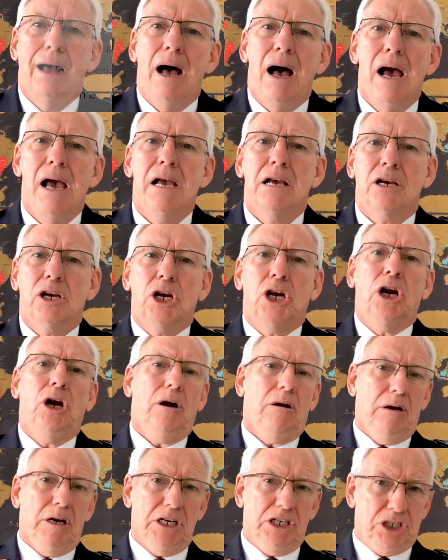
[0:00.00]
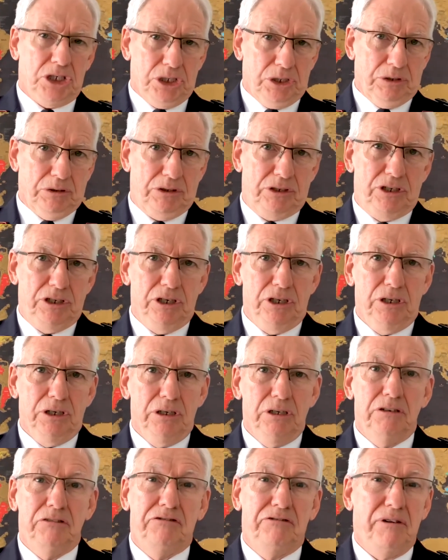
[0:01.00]
I encourage you
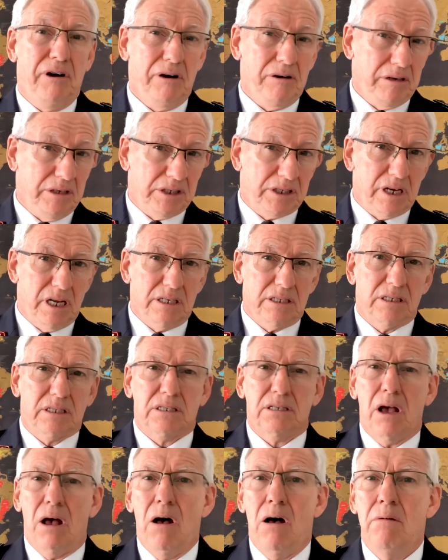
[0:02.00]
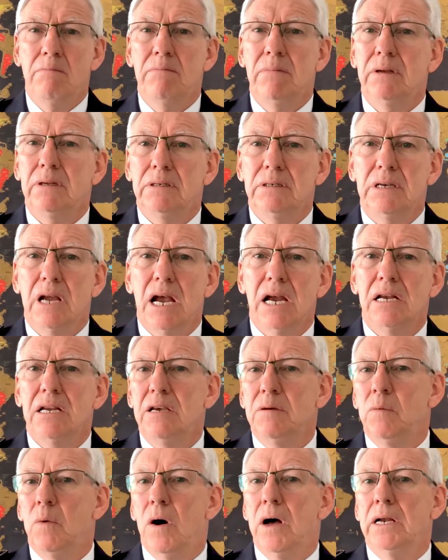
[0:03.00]
to focus on Psalm
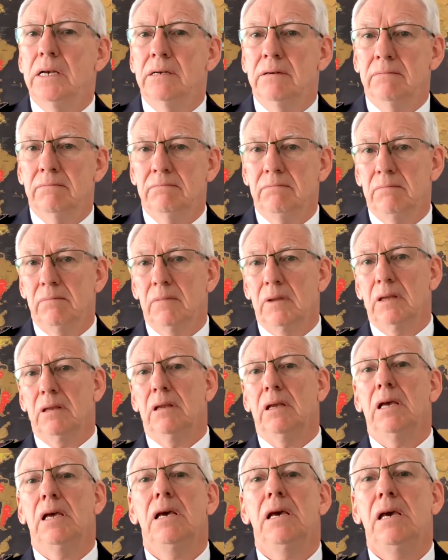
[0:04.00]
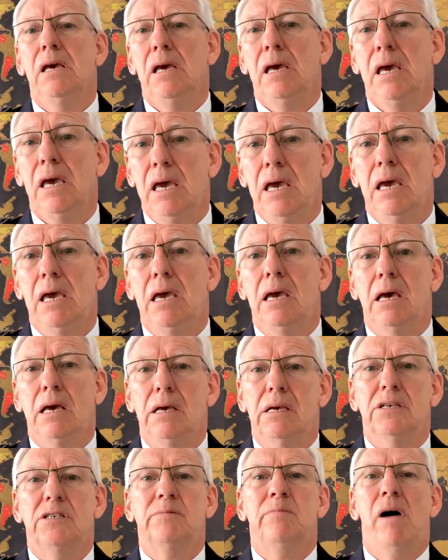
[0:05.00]
91. He
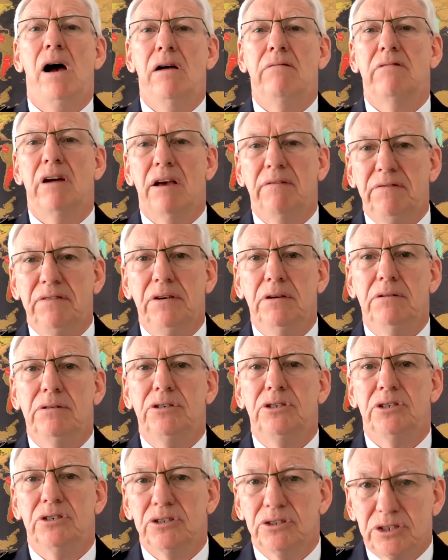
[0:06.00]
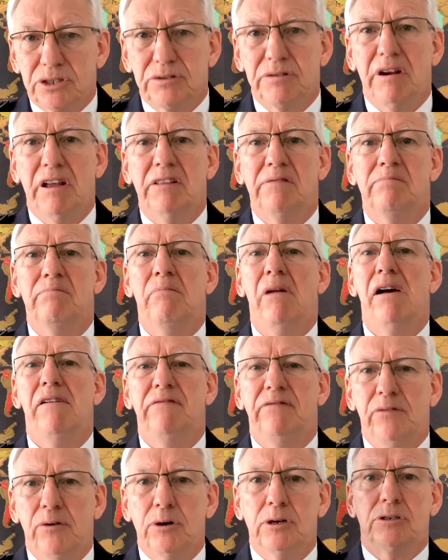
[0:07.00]
is my refuge and strength, my
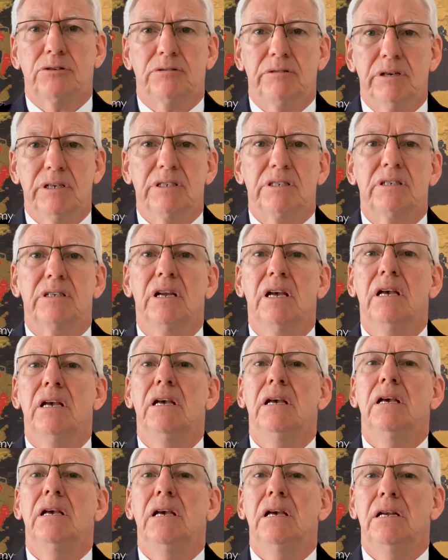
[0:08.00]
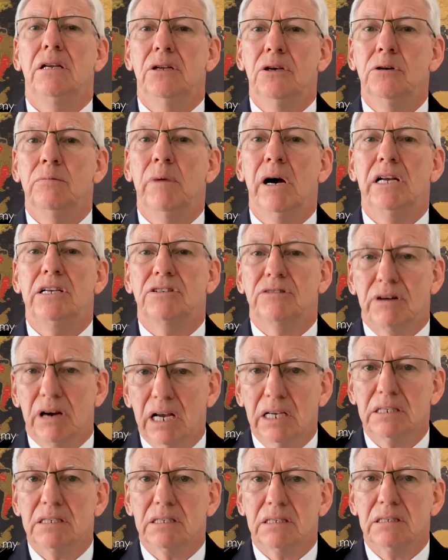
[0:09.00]
fortress in whom I
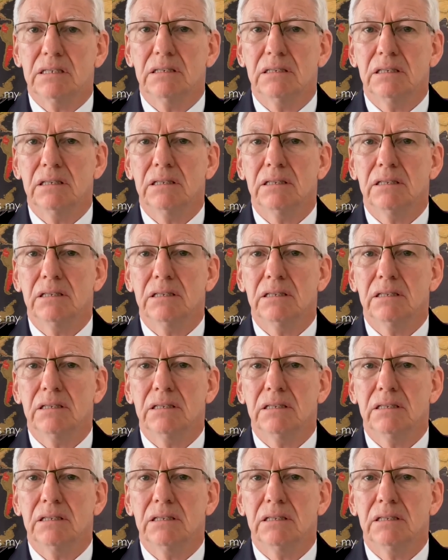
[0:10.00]
trust.